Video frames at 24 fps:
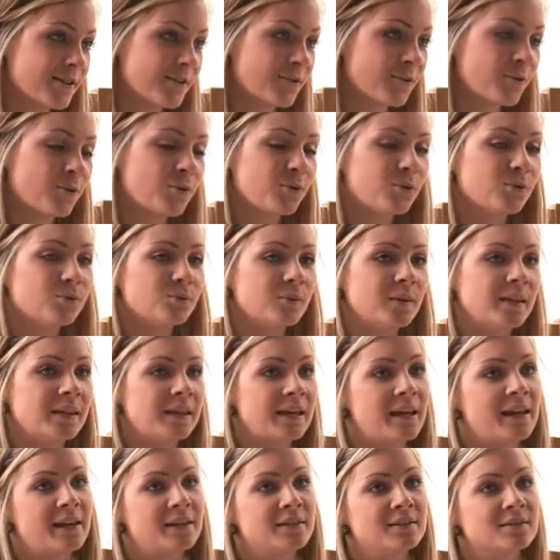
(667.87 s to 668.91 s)
The whole
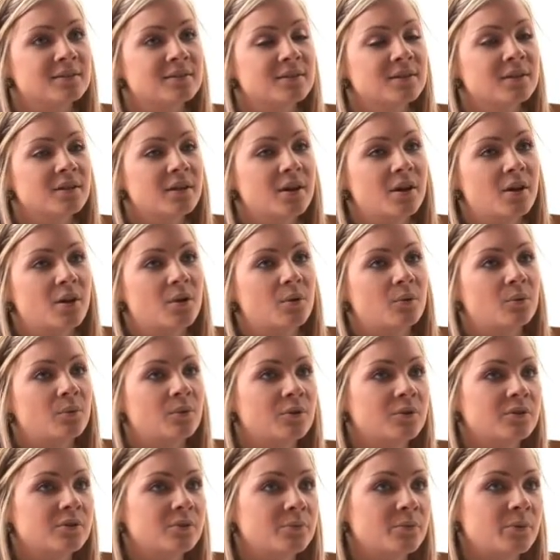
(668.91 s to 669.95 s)
weekend,
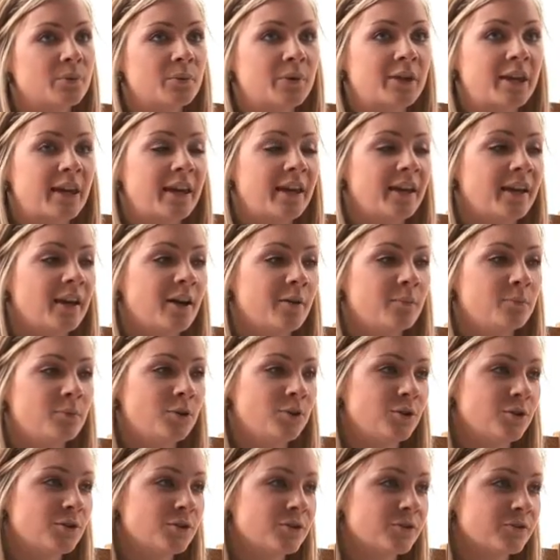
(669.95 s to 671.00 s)
was, we were getting
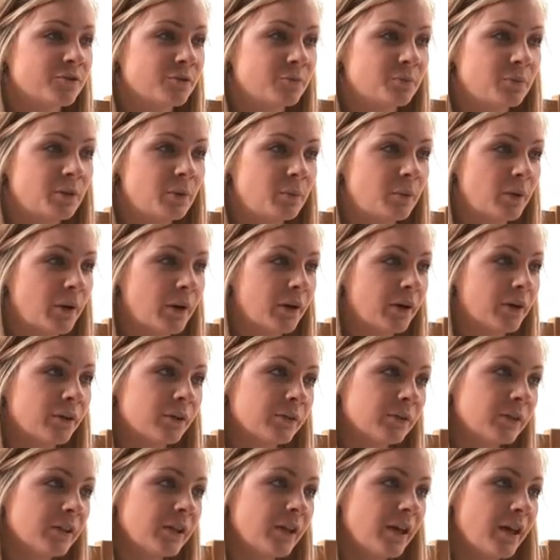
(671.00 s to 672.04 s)
abuse from
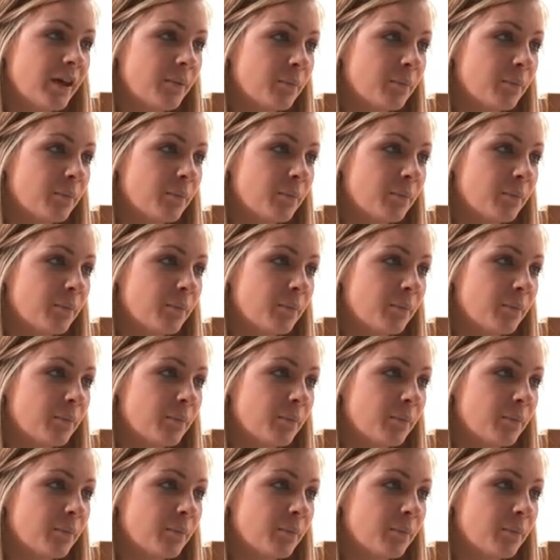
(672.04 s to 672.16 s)
people,